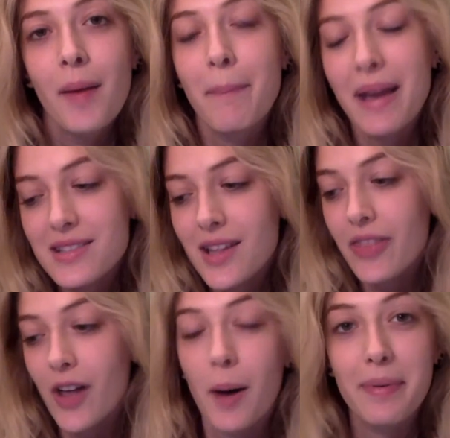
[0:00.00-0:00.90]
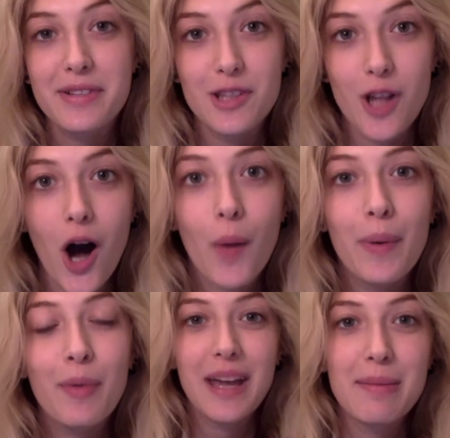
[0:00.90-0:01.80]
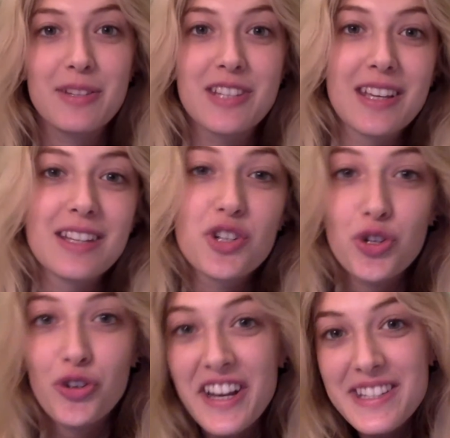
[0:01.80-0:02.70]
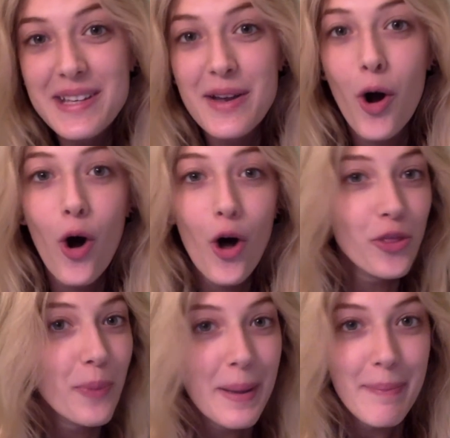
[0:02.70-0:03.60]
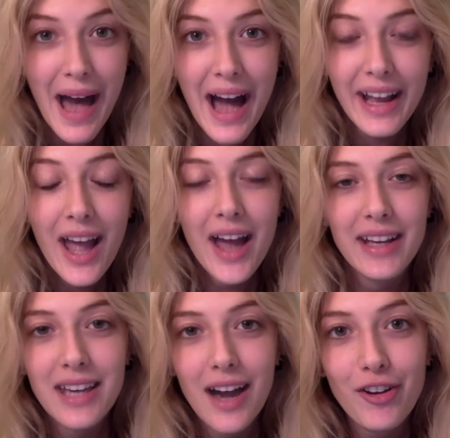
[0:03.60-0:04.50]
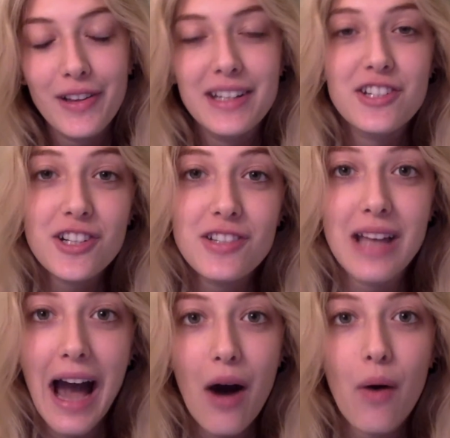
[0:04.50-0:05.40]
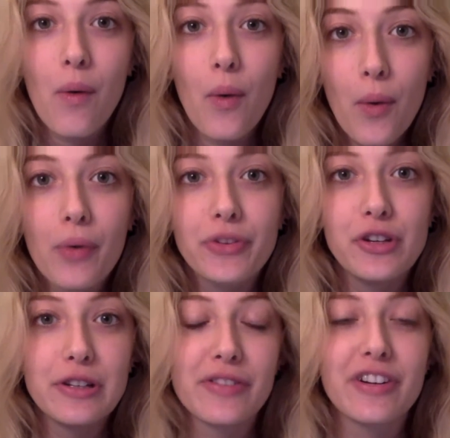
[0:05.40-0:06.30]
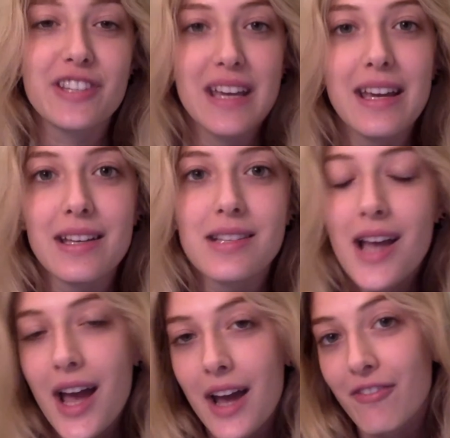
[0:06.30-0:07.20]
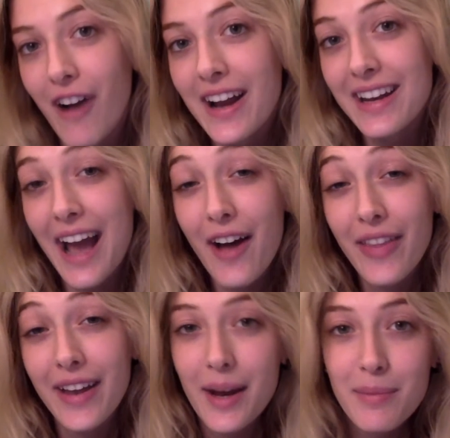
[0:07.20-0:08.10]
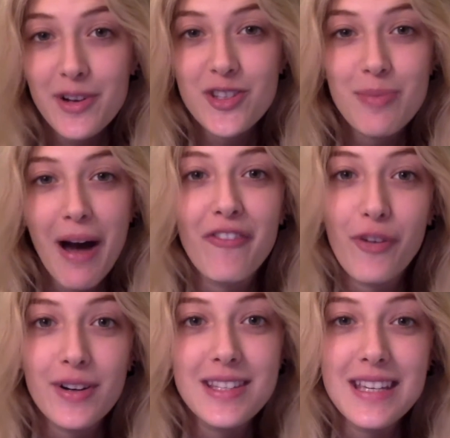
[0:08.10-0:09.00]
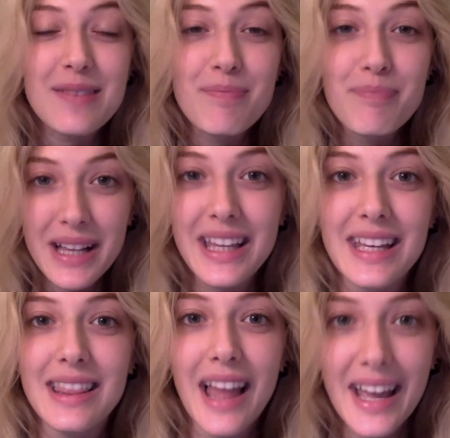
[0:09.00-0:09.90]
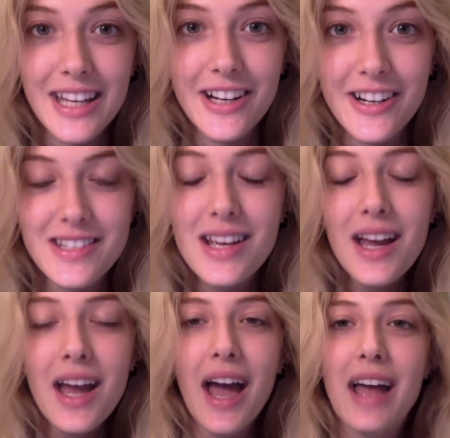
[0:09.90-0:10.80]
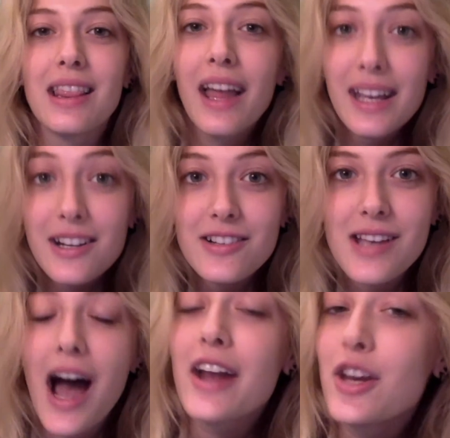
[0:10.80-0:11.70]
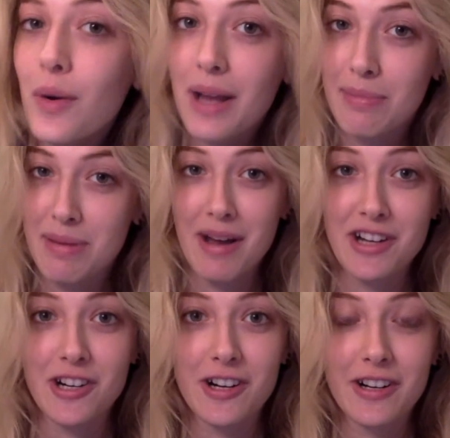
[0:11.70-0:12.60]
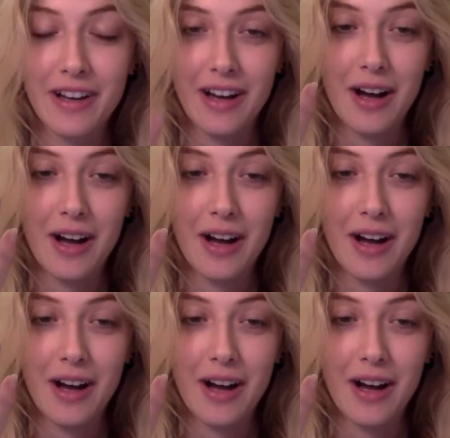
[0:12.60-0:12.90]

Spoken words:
based on the Hubble's law, we were able to trace it all the way back and calculate just how old the universe is. And right now, that number is about 14 billion light years. And light years, I know, can be measured